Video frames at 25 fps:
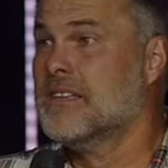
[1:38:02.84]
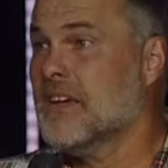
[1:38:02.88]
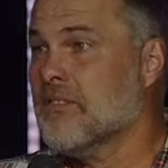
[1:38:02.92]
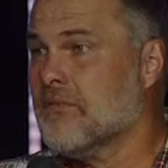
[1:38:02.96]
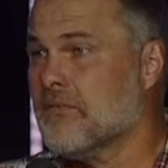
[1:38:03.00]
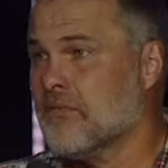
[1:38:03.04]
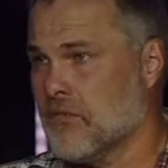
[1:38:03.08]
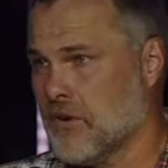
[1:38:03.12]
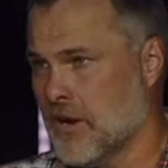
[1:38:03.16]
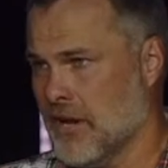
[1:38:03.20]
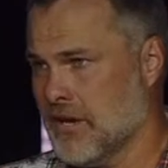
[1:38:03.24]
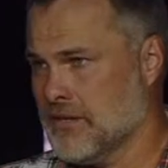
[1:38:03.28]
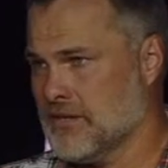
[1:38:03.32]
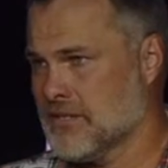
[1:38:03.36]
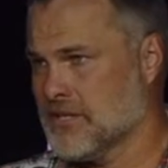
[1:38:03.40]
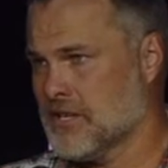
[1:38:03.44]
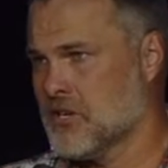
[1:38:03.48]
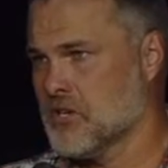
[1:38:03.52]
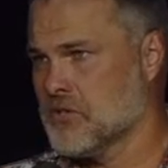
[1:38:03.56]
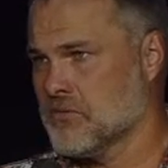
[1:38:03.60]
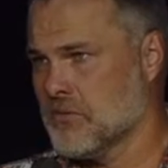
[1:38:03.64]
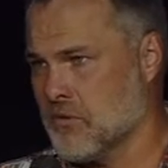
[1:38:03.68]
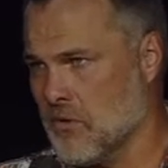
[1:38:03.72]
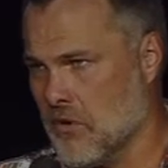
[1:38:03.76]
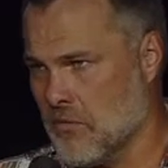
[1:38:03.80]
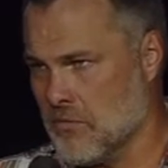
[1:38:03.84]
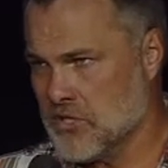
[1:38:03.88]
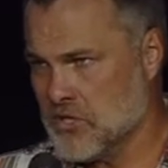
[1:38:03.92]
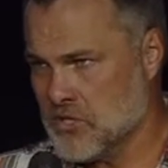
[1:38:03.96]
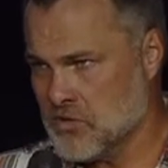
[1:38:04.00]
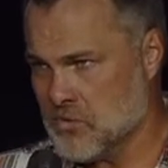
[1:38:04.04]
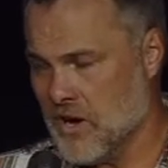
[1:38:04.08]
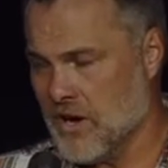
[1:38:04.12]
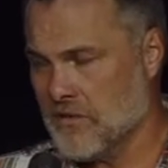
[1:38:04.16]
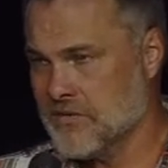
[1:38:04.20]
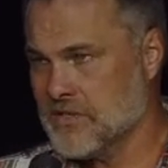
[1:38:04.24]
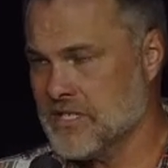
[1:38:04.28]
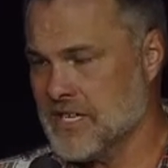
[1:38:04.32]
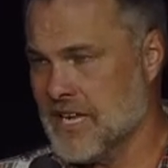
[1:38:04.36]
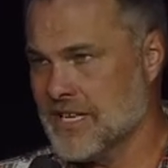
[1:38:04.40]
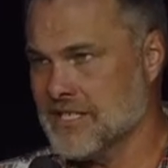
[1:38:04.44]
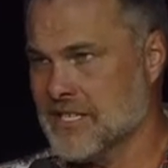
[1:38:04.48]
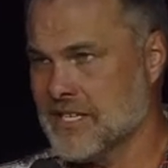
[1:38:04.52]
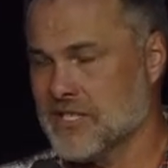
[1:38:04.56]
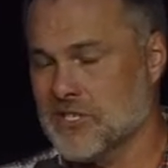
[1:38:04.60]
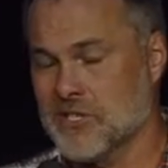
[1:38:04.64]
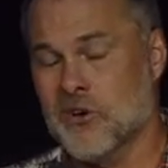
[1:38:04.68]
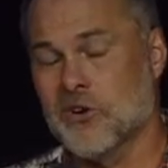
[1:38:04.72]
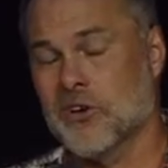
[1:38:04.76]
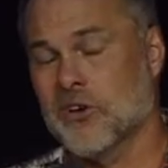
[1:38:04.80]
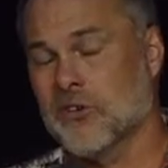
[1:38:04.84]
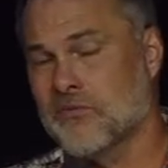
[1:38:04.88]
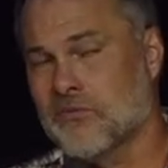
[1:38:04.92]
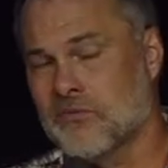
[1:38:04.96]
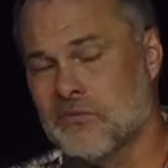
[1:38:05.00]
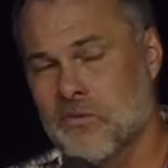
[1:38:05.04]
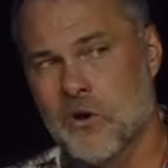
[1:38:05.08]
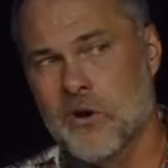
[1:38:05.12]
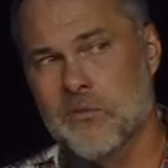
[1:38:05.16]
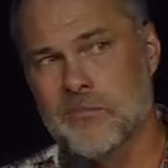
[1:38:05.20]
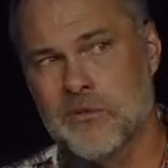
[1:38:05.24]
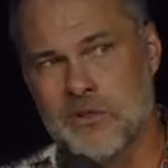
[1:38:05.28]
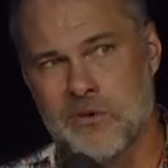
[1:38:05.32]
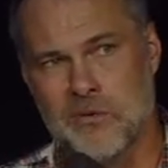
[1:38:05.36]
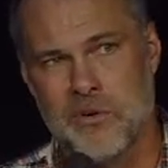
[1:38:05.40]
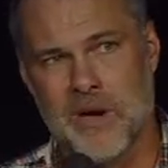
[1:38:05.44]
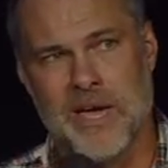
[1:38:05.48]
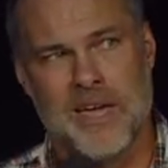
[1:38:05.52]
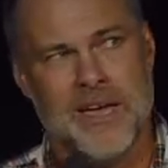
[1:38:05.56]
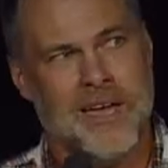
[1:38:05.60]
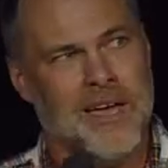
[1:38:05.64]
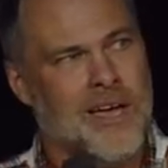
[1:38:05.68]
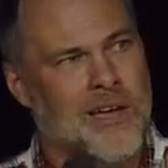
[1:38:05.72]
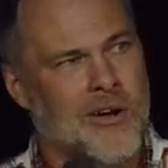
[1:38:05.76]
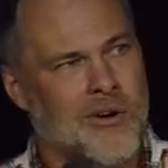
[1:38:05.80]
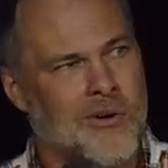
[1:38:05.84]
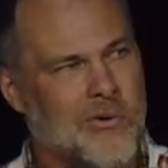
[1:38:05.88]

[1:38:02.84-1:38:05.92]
different. Excuse me, Romans 12 says this, don't conform to the way.